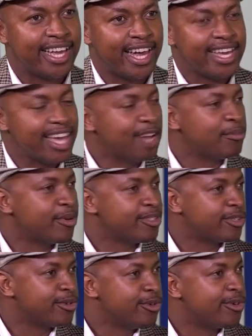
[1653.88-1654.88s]
a young
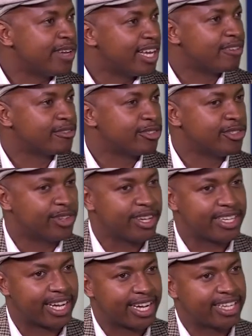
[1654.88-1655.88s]
person who would love to
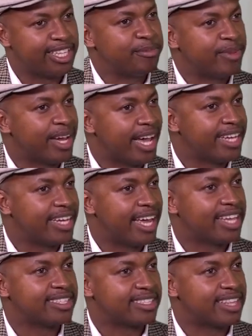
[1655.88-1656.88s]
join academia and
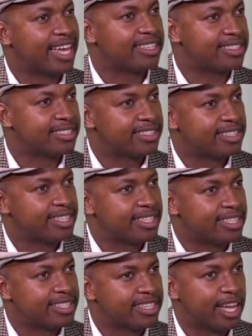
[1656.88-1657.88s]
has that
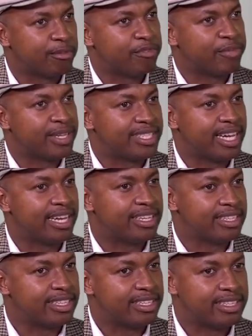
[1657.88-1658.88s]
type of
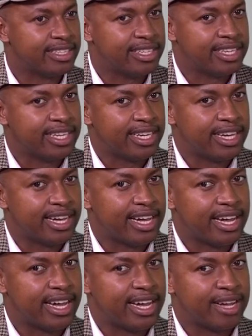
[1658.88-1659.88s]
mentality, mm.
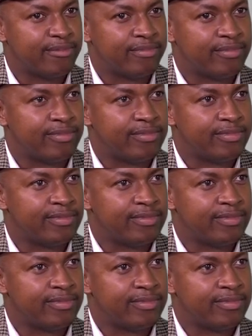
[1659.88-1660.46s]
um,